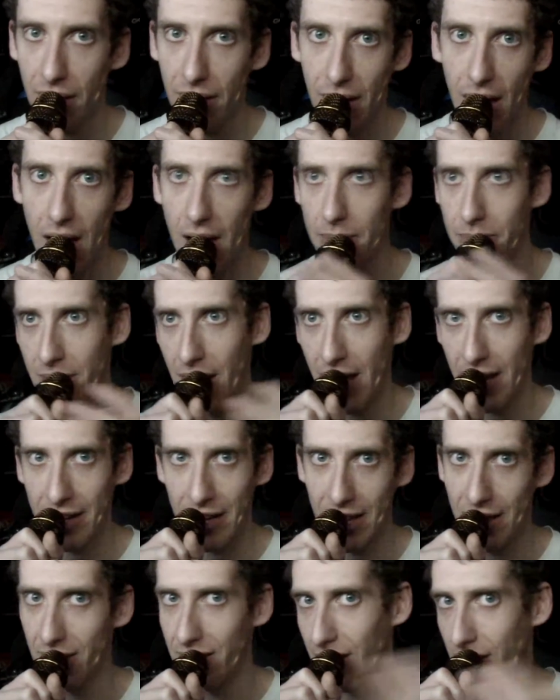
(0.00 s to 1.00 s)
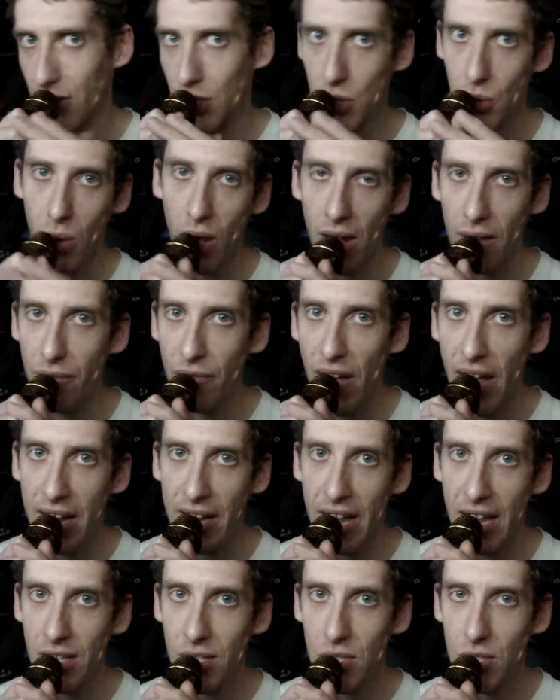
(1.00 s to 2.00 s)
I'm not in the squad
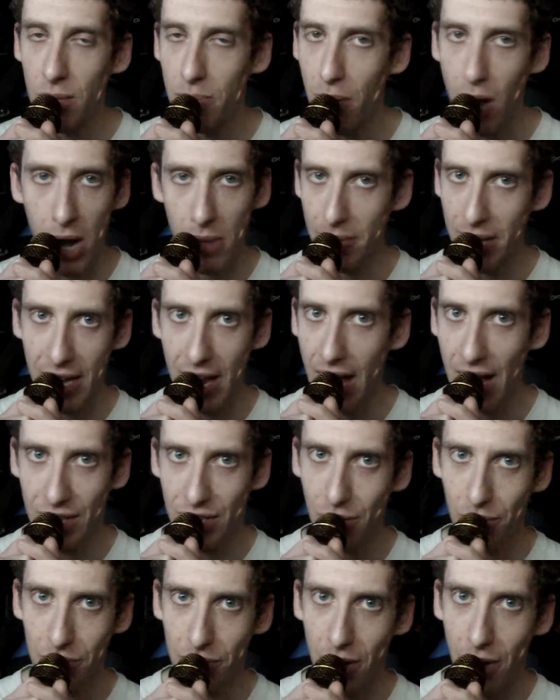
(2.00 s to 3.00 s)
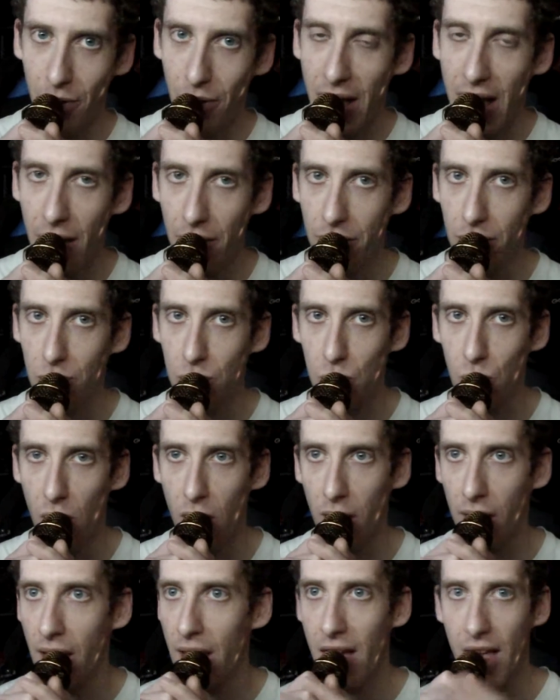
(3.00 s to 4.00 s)
finance department. I don't know how those
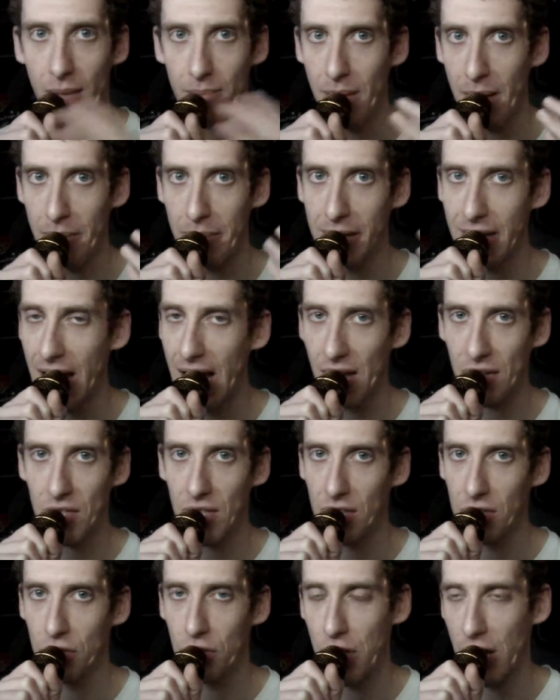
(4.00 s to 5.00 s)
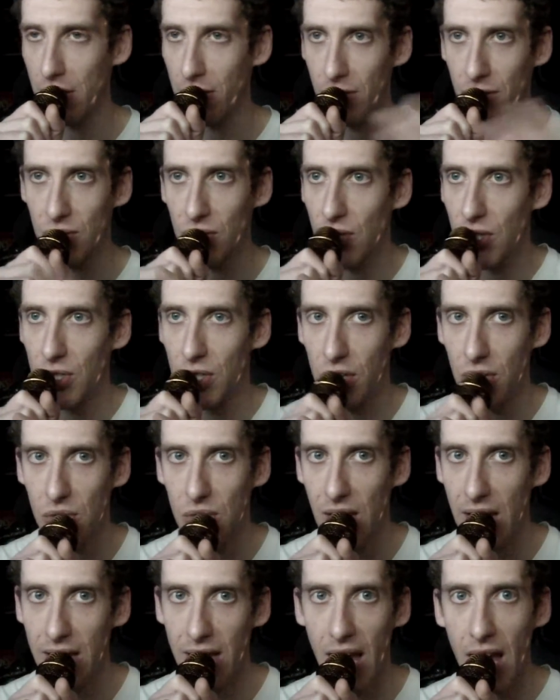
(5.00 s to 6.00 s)
work. Maybe NASA is generous to
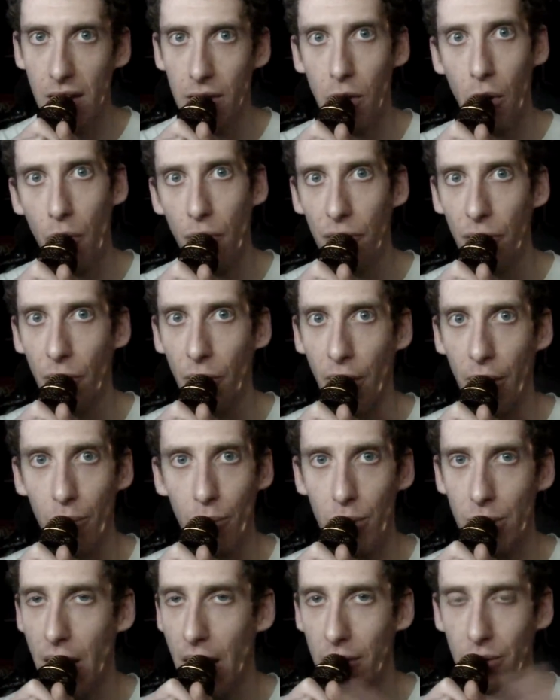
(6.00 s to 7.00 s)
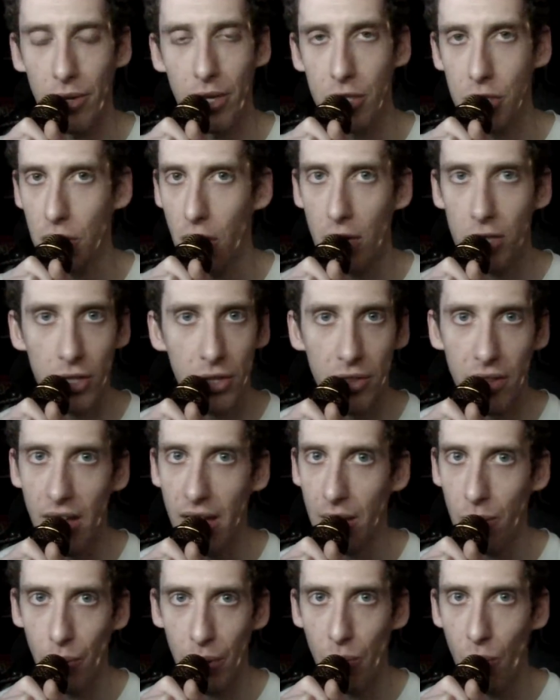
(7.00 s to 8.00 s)
just say, yeah, go for it. We're not going to charge a thing. We